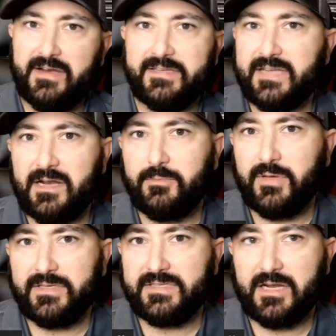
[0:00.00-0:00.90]
It's not
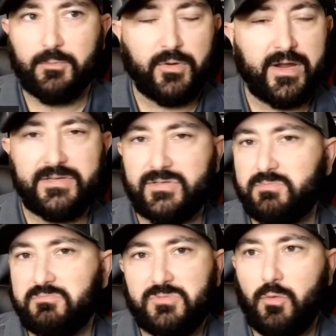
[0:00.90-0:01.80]
a brace.
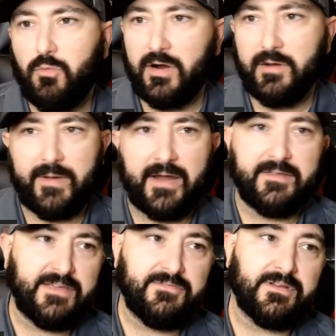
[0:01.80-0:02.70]
Don't worry about
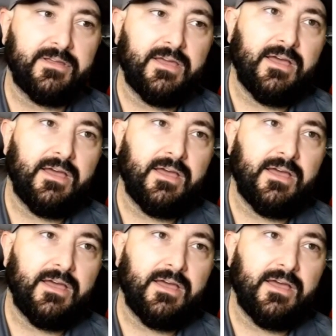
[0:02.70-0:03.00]
it.